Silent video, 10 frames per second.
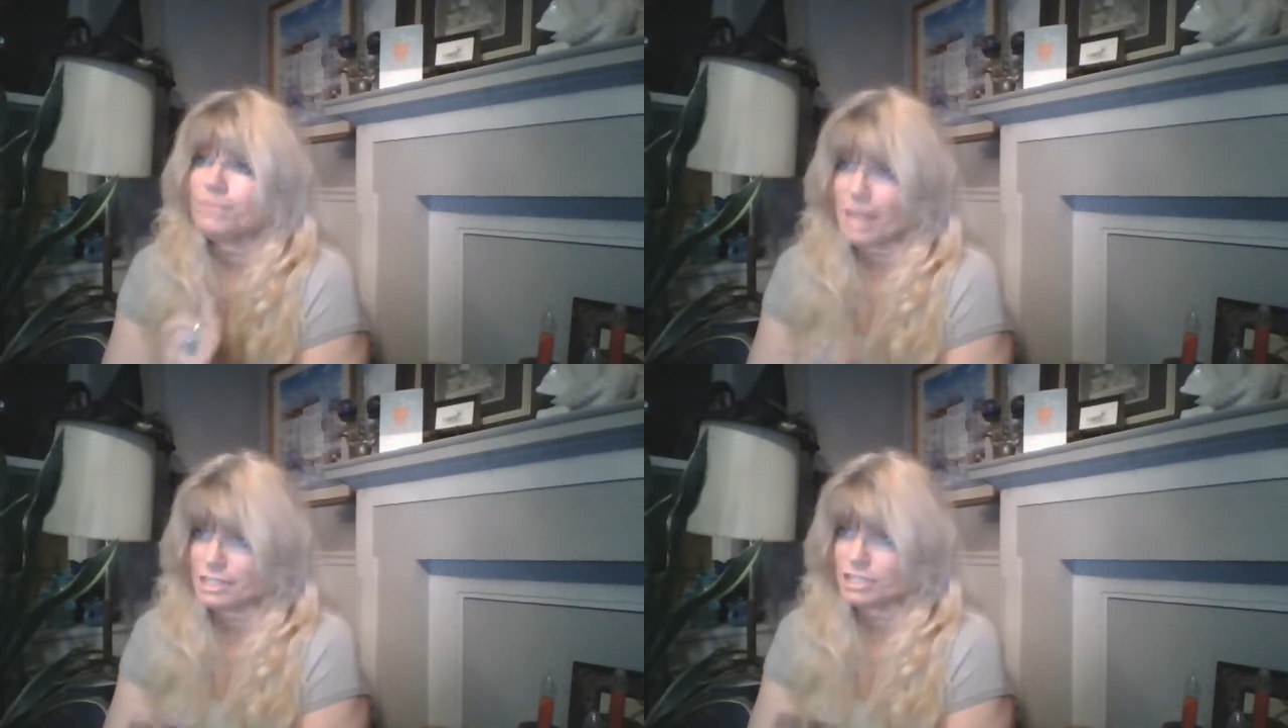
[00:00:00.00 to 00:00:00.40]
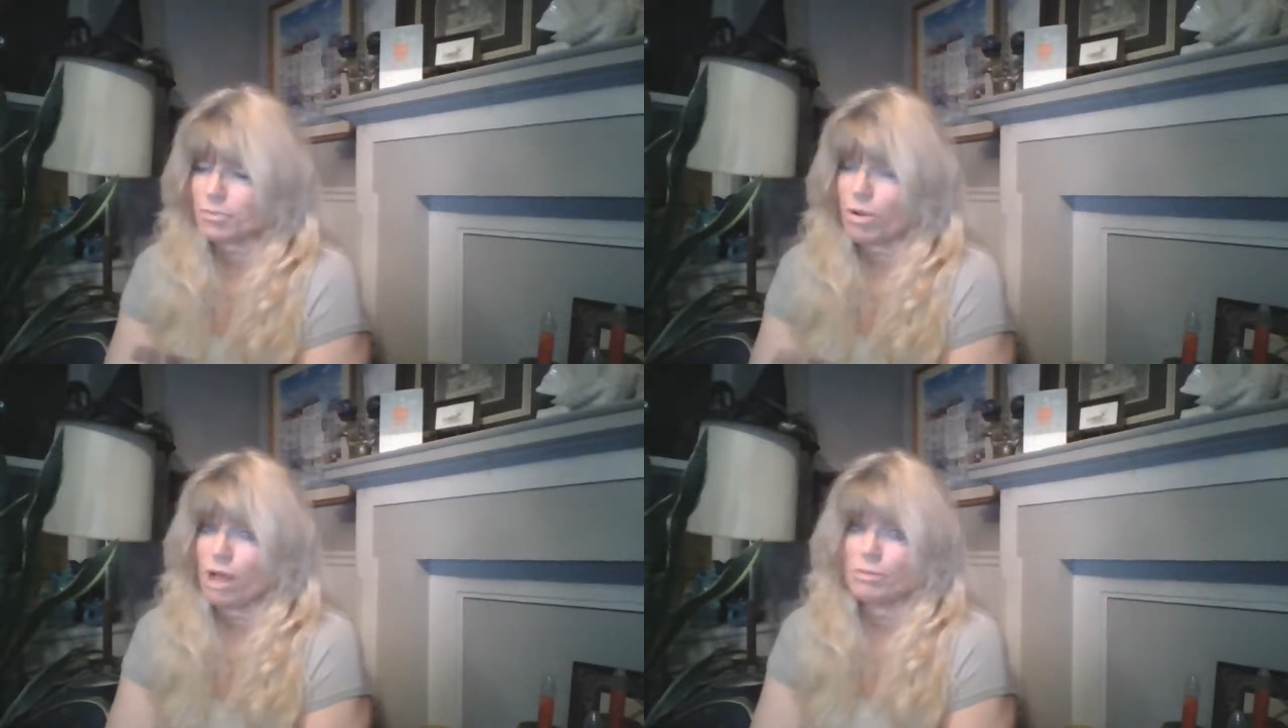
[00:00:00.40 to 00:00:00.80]
that's
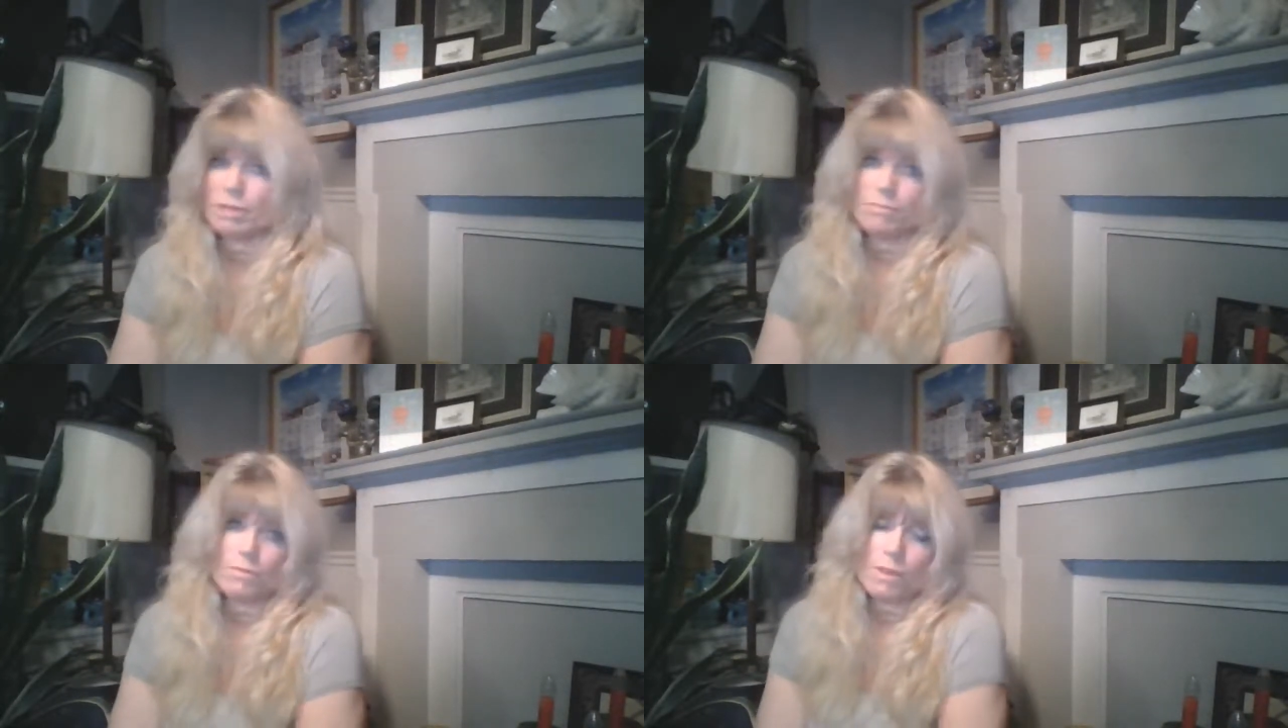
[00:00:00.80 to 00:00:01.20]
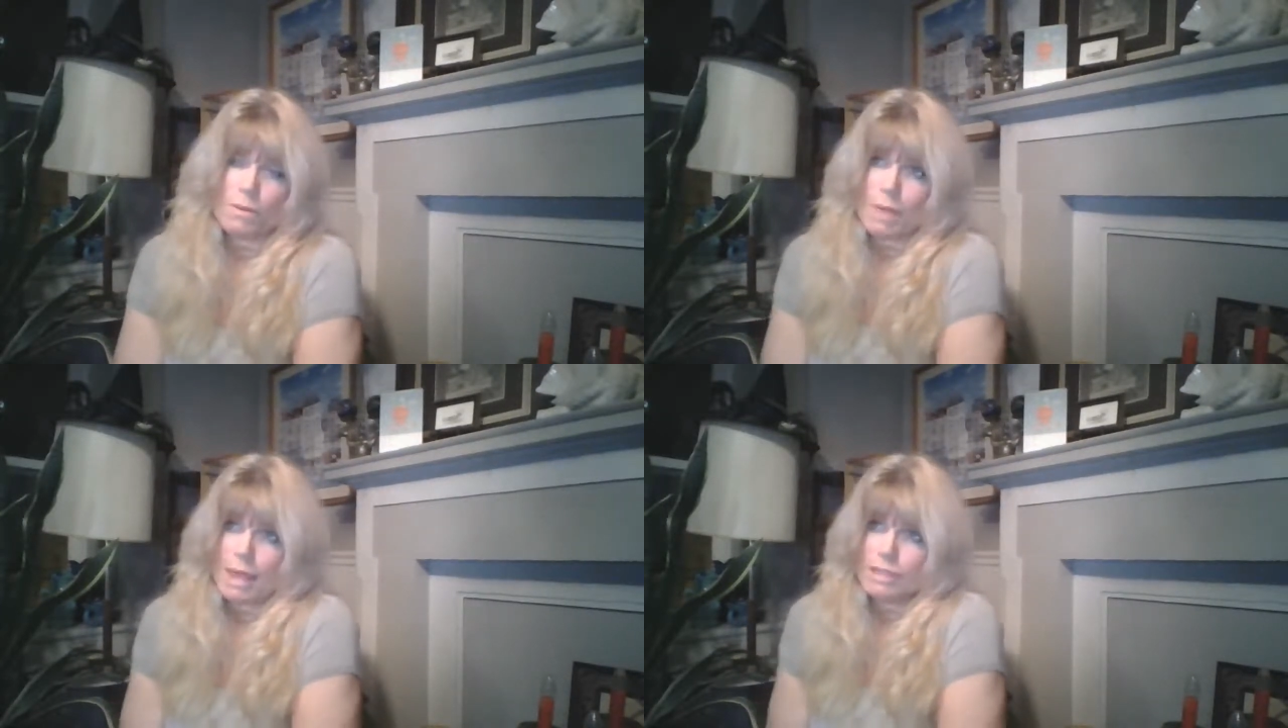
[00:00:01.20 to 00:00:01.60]
the problem.
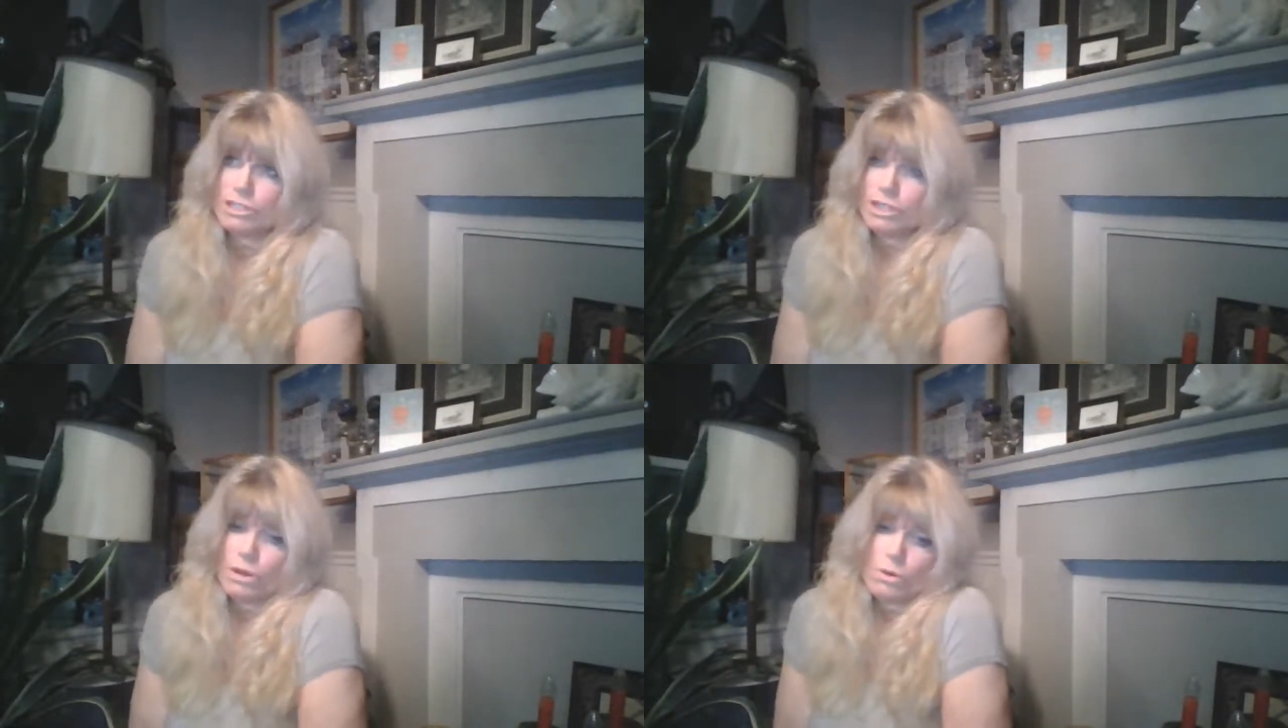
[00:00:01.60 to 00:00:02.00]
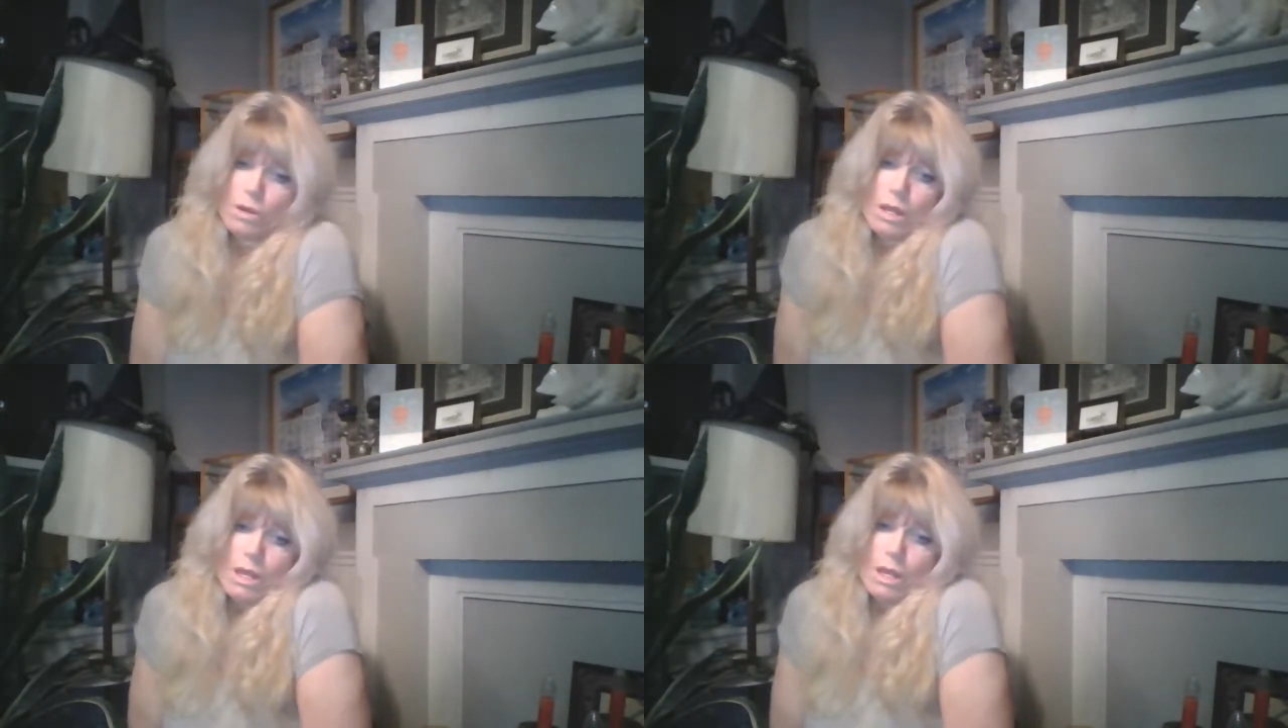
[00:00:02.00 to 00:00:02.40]
Okay, so